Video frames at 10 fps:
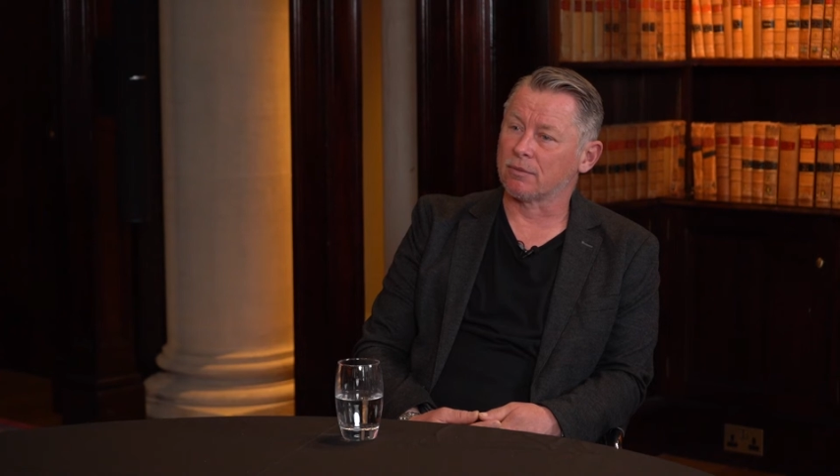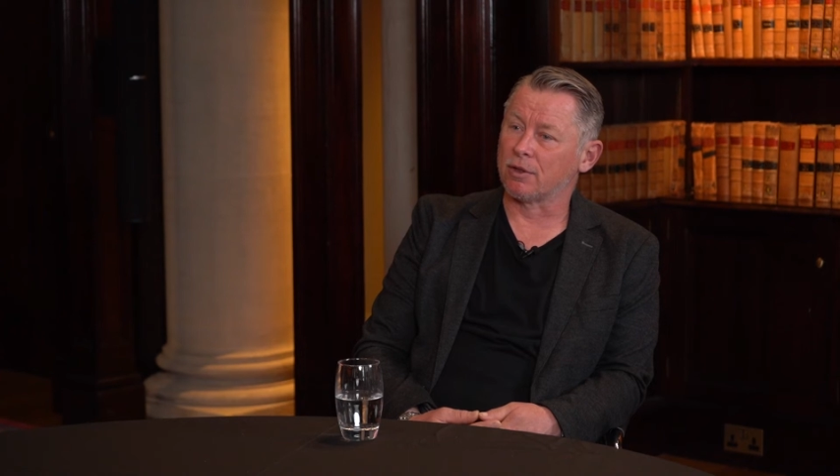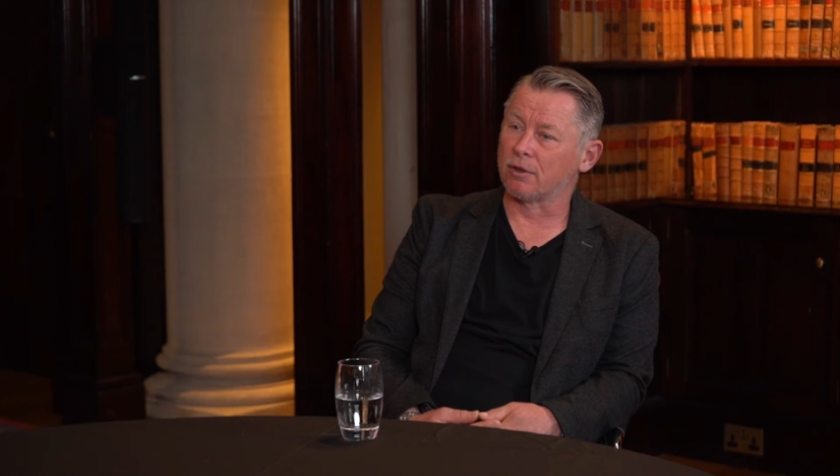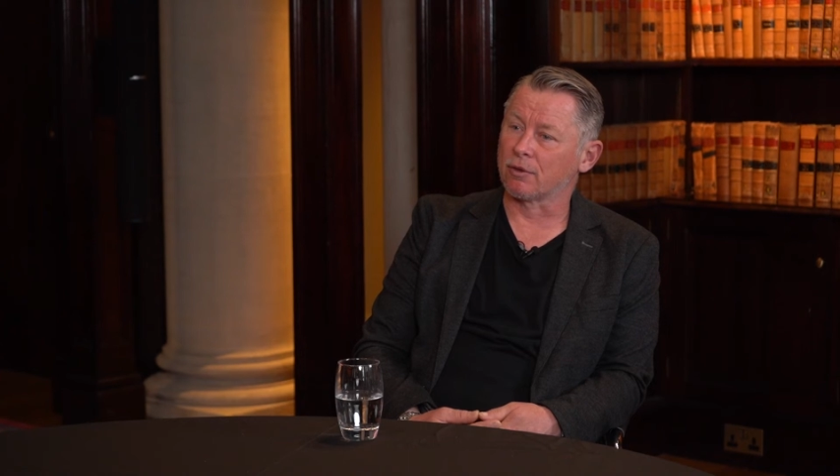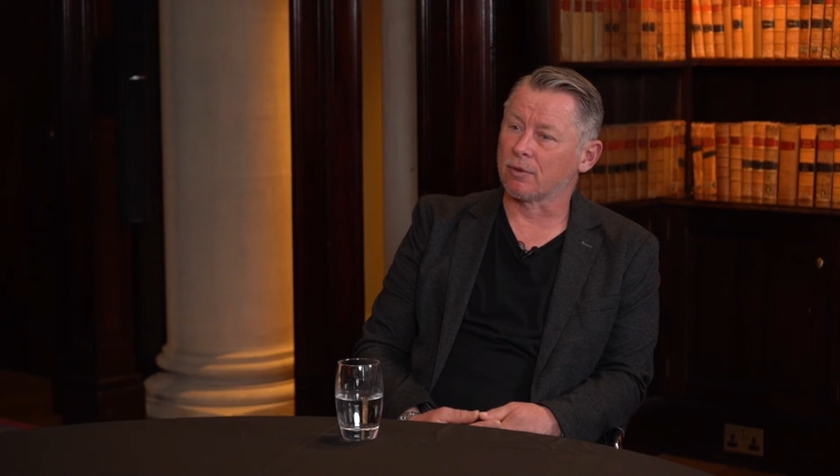
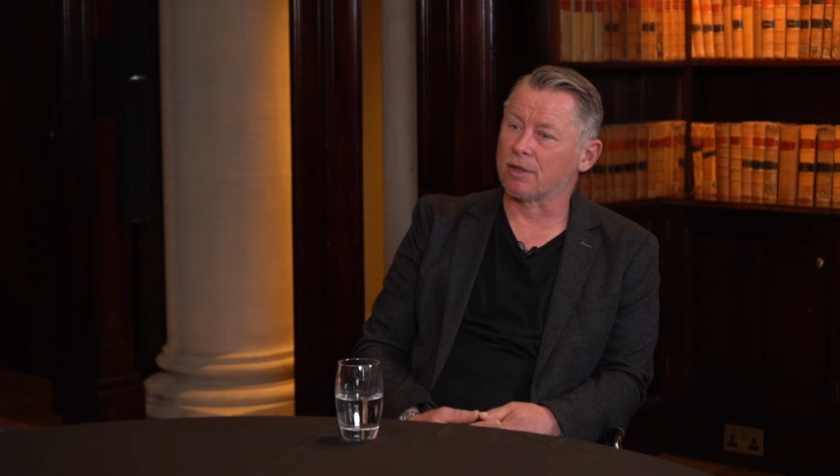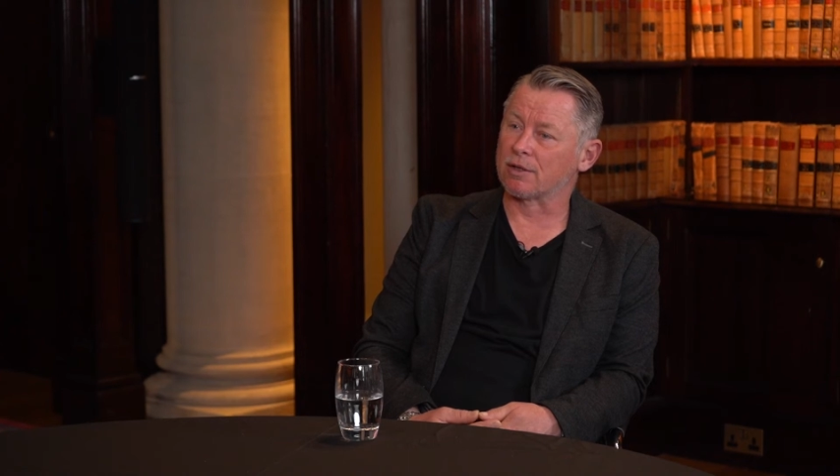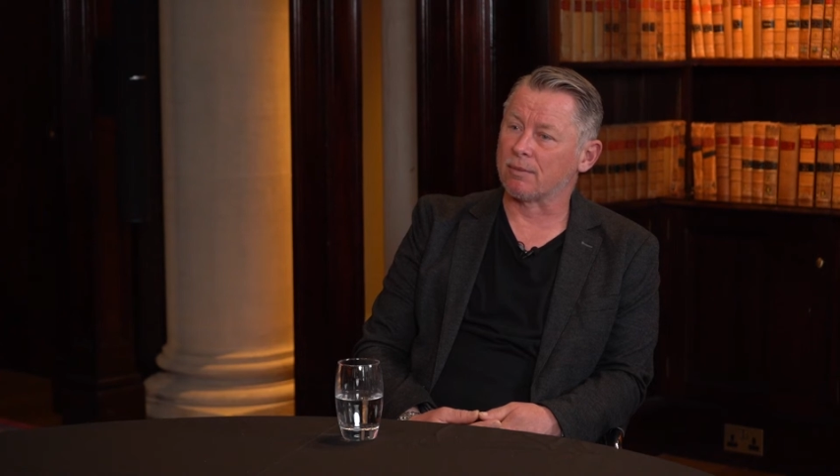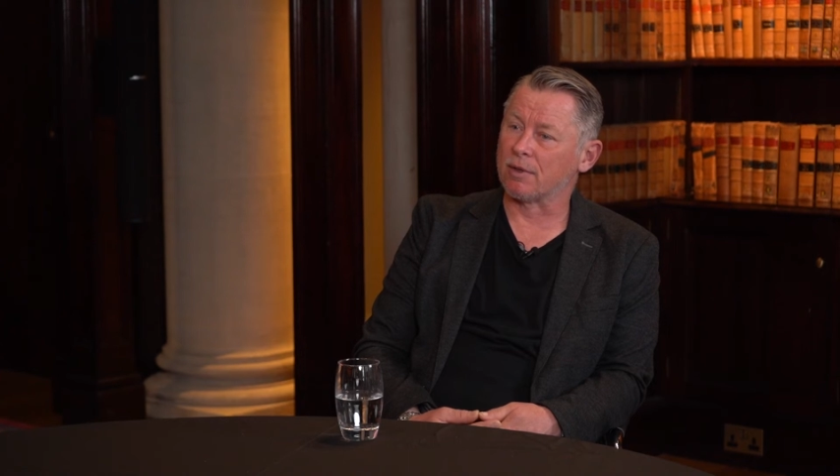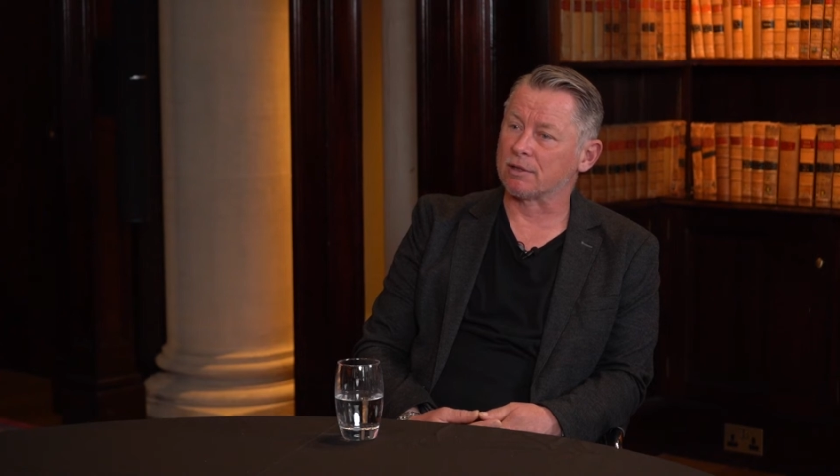Otherwise
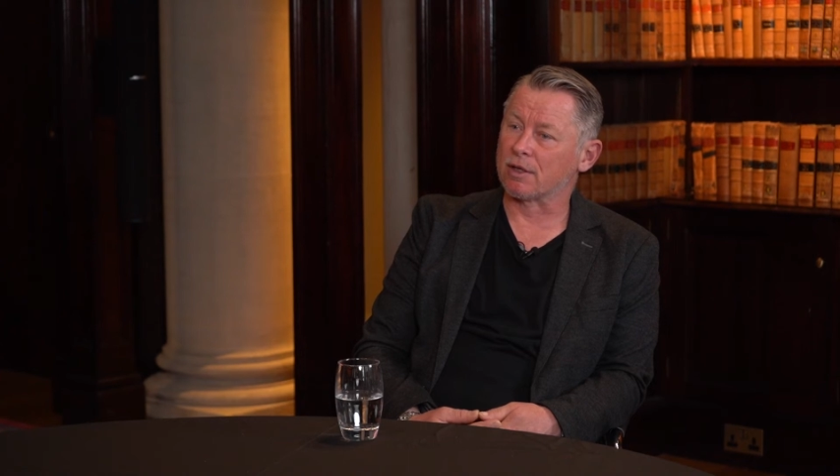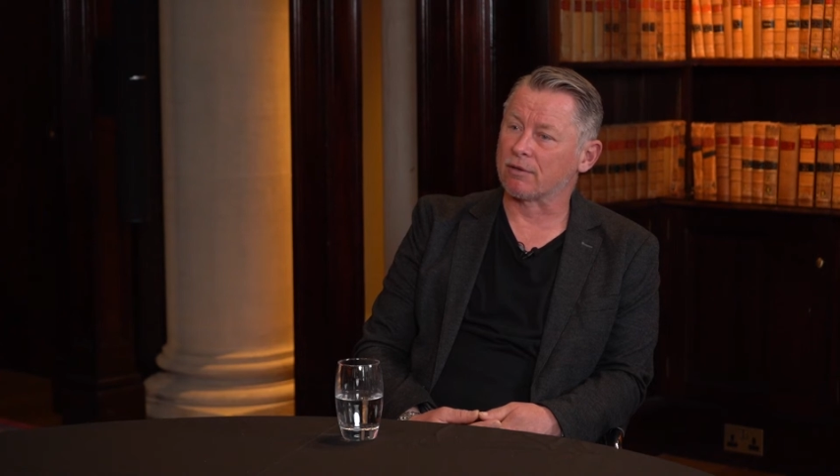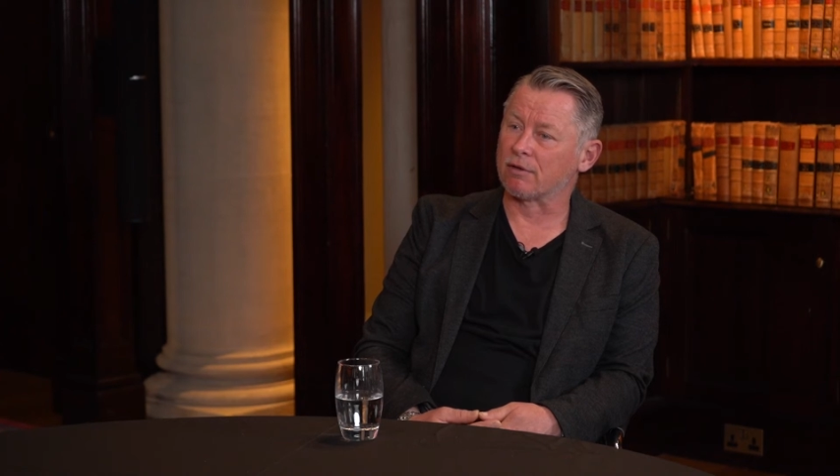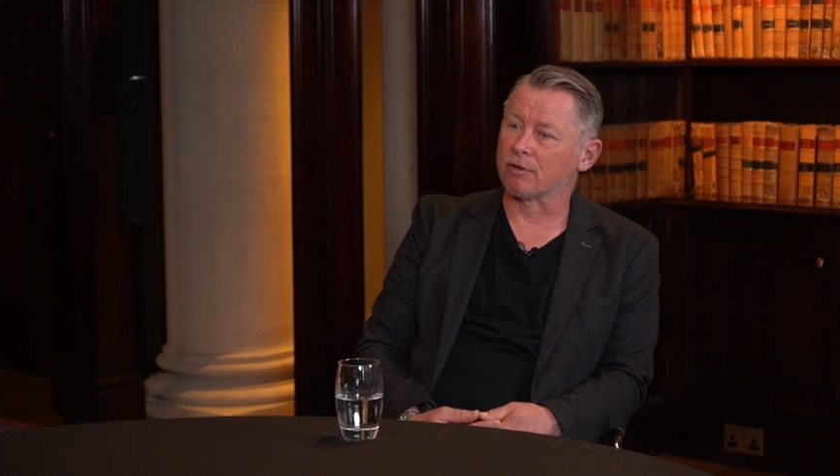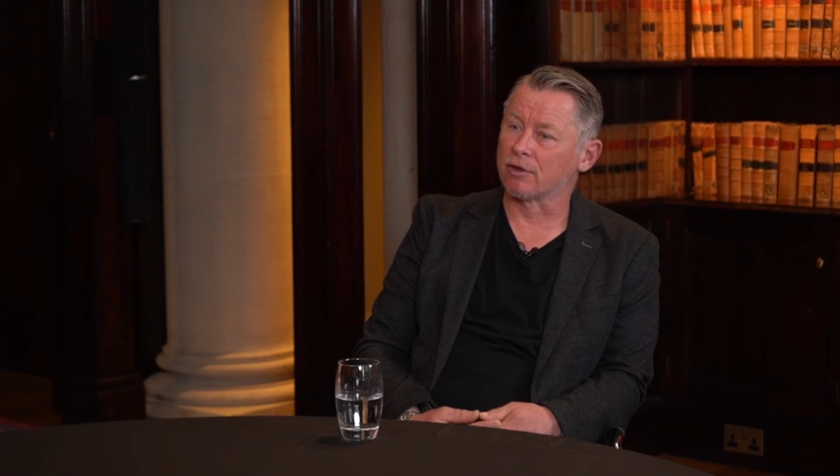that means I've
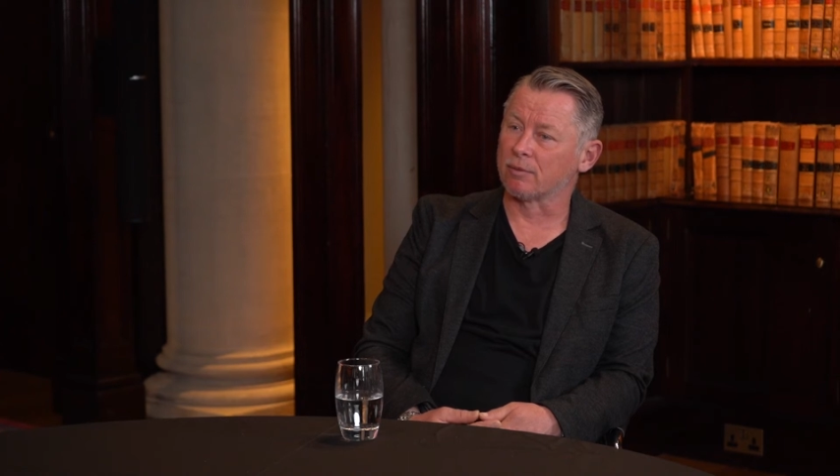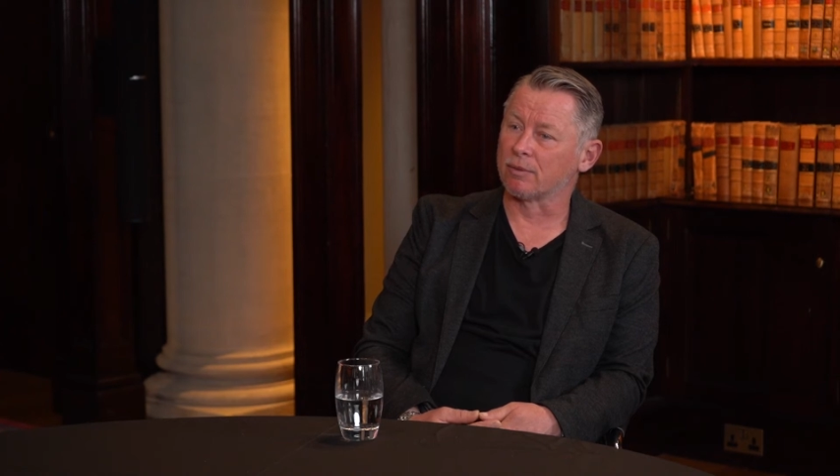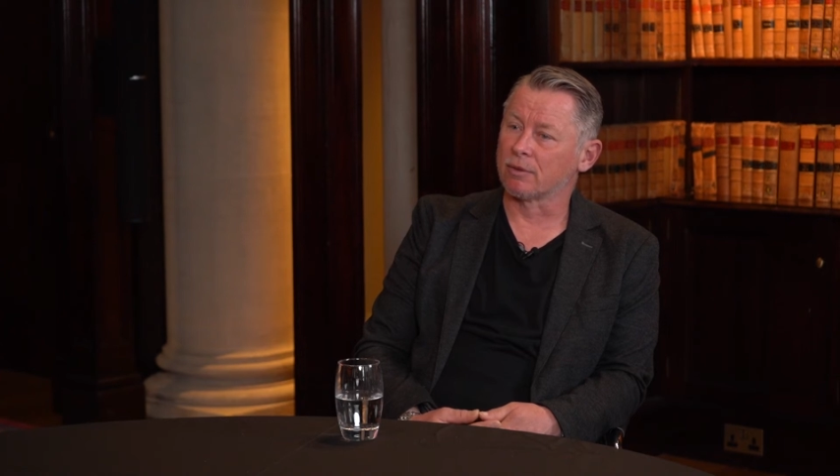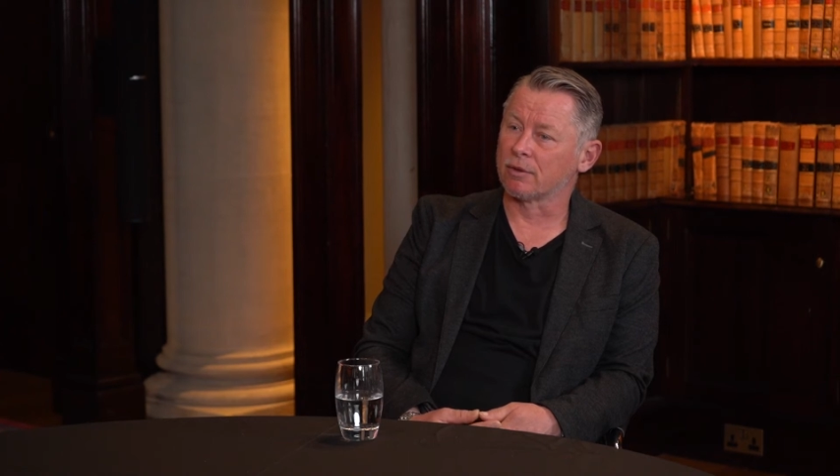given up,